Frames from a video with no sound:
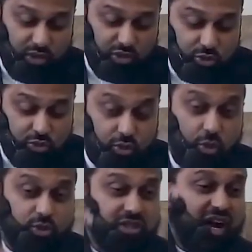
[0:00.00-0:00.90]
we want you to
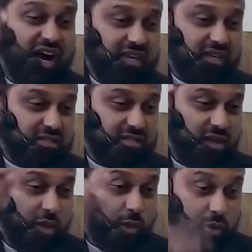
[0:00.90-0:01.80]
go to the highest.
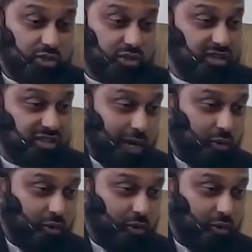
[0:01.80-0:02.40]
We want you to